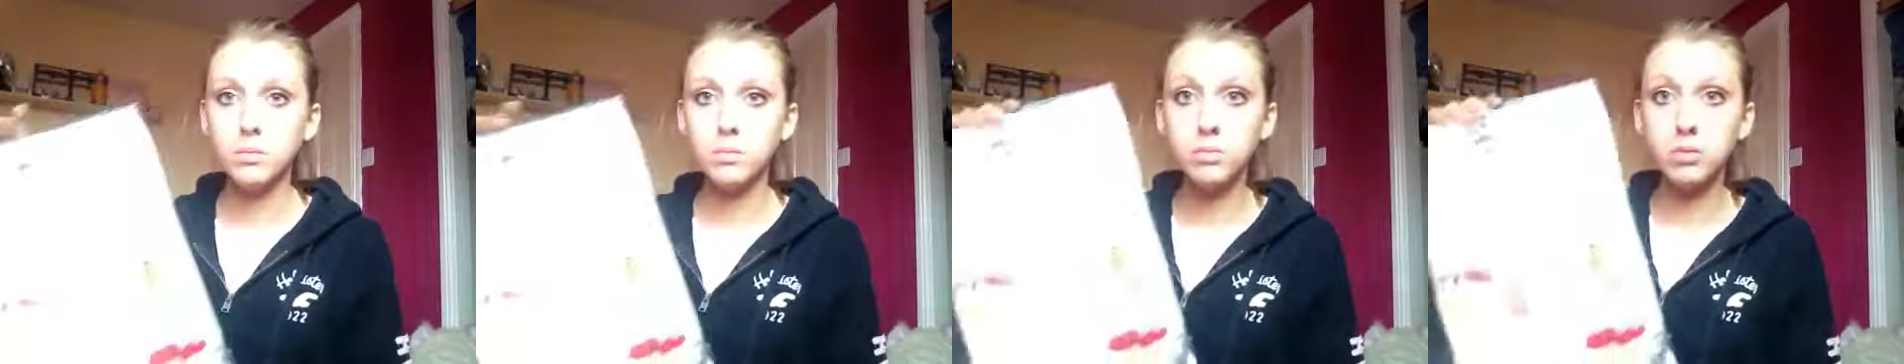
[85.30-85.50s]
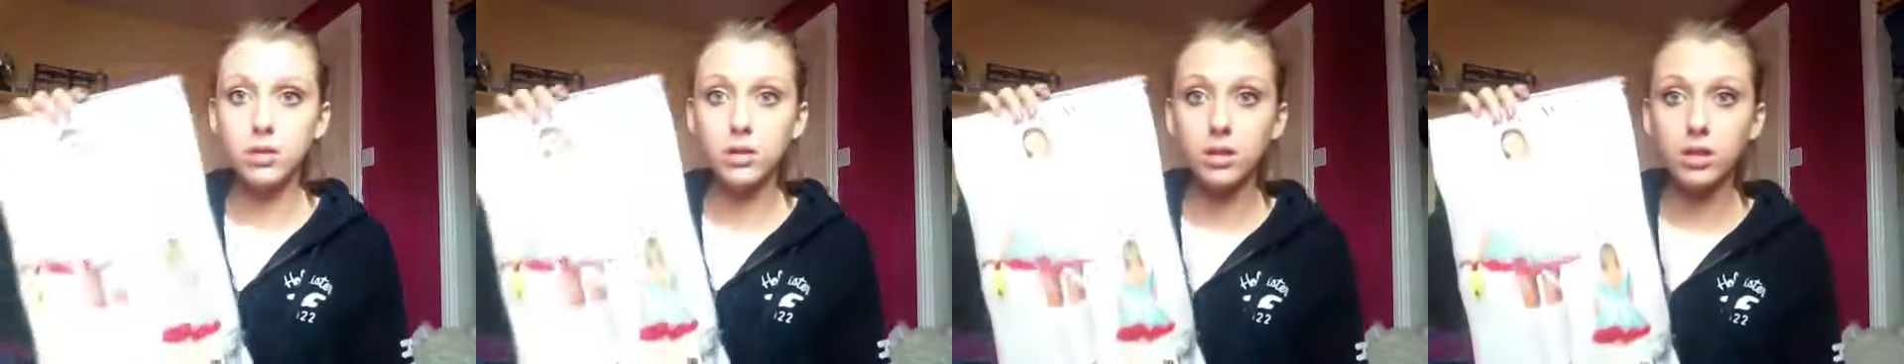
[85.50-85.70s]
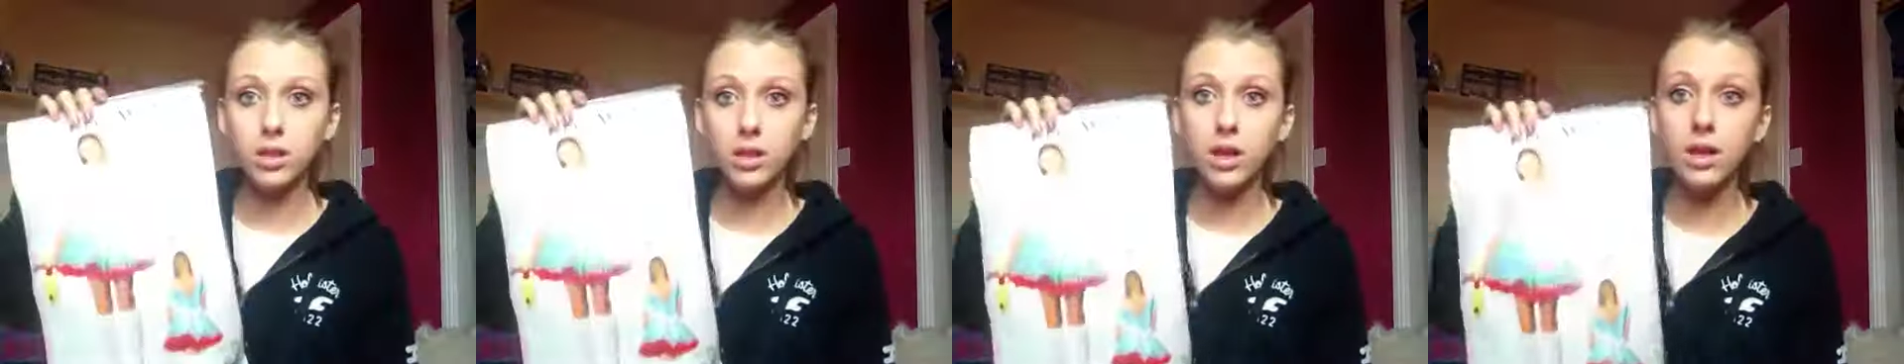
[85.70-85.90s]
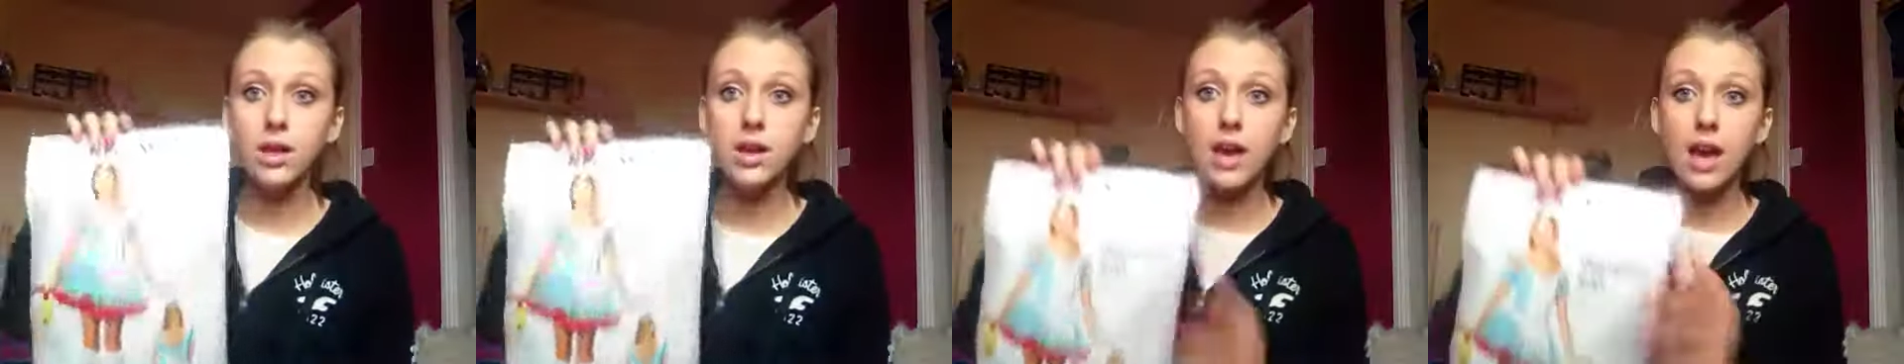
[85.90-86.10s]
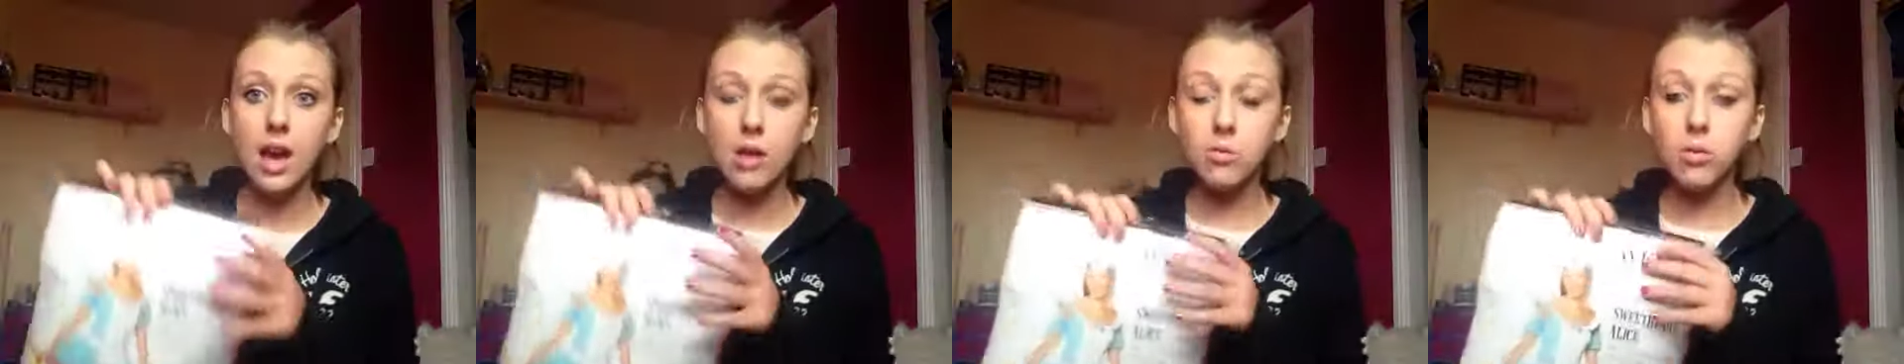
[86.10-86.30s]
But yeah,
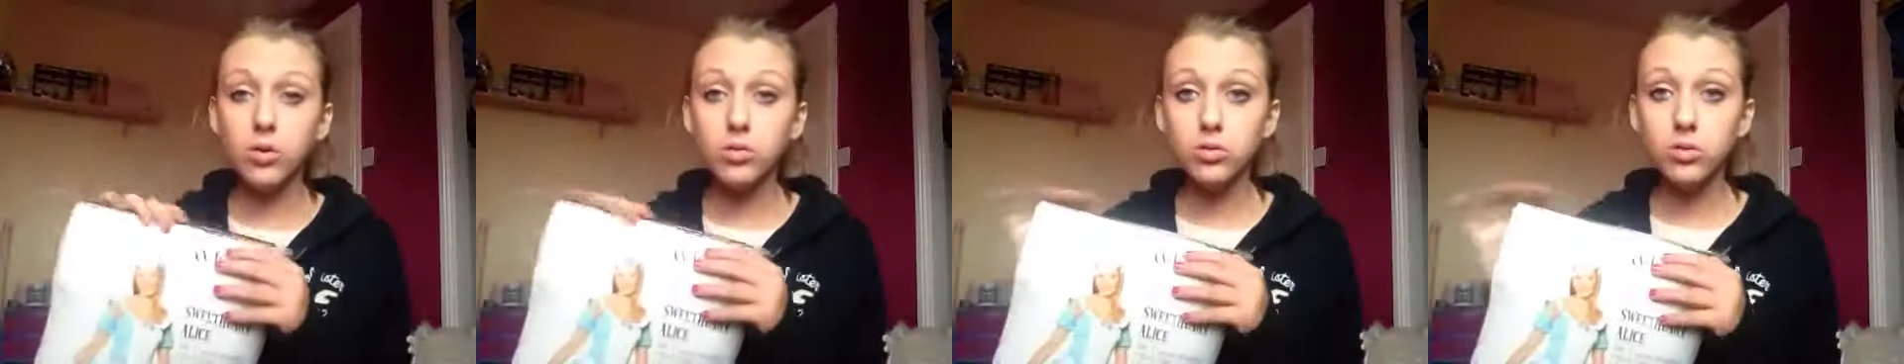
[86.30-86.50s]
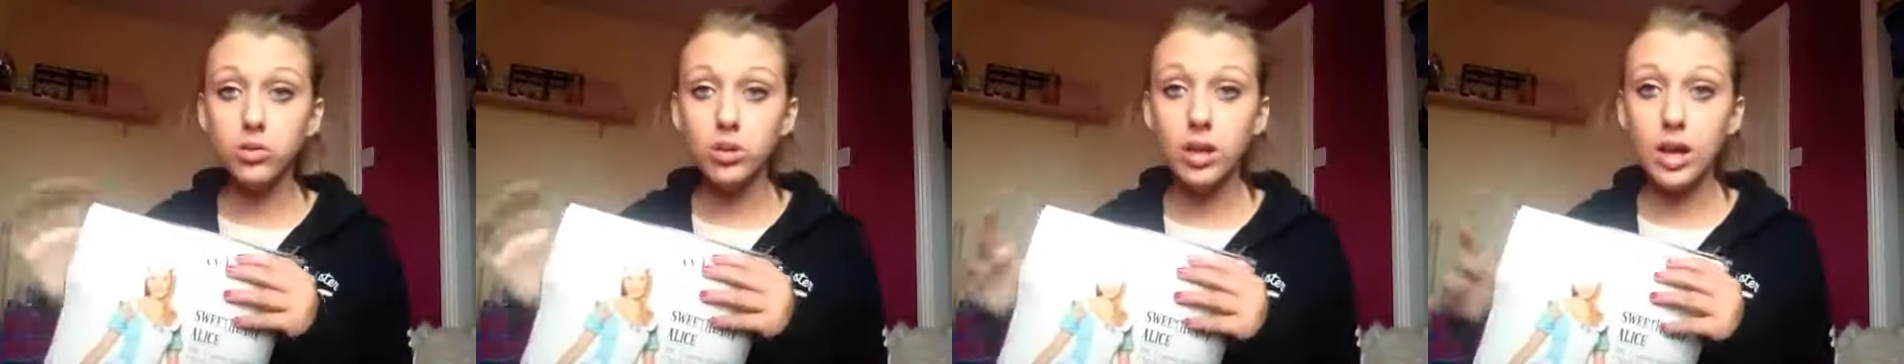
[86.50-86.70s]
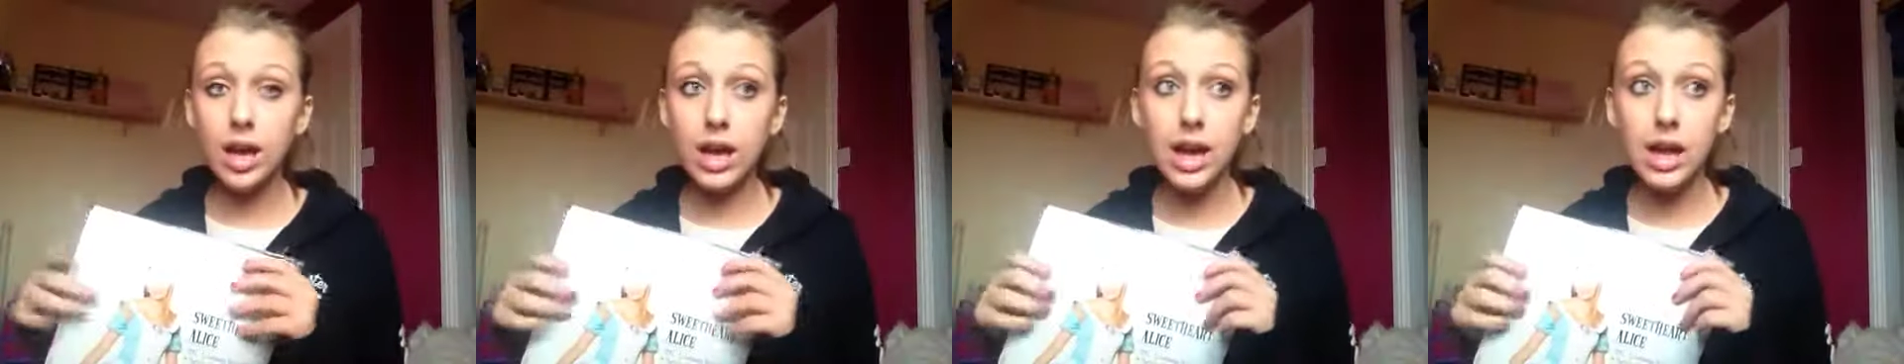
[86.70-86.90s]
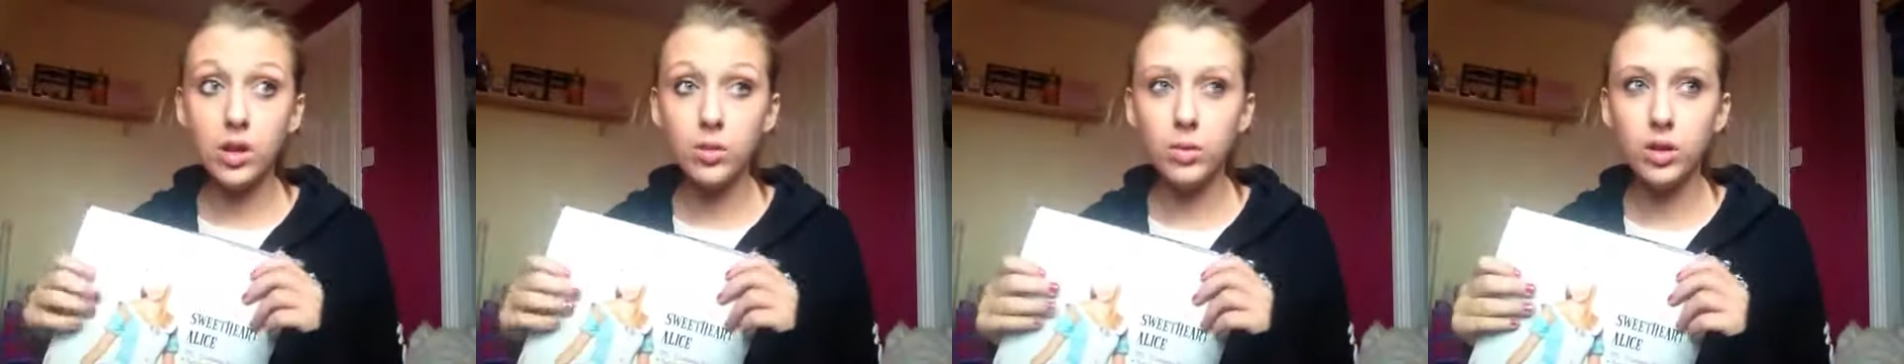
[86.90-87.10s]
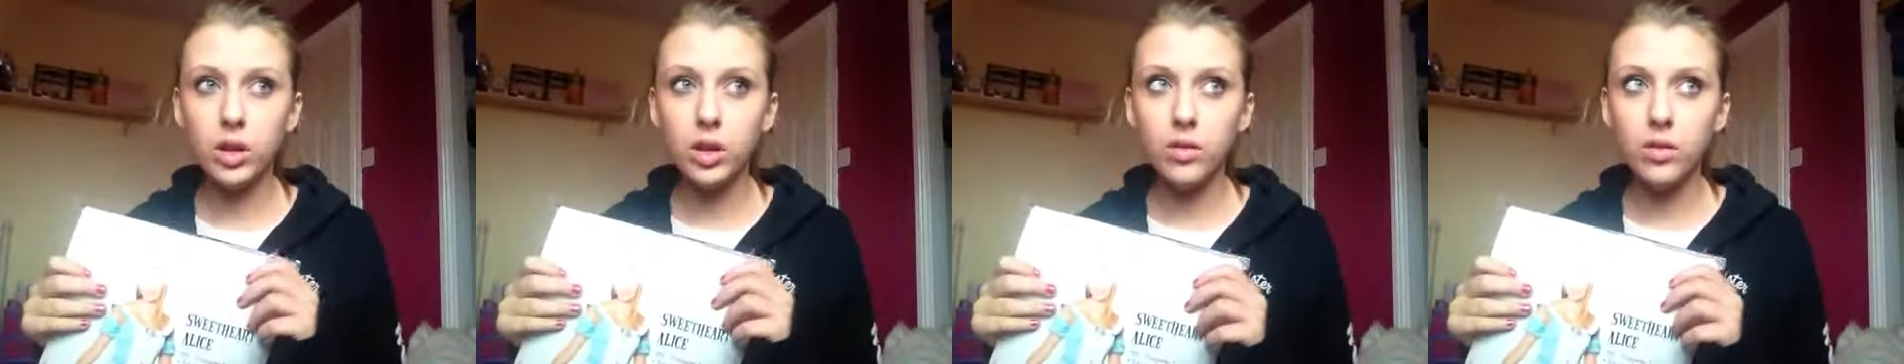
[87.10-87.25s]
I will do a Halloween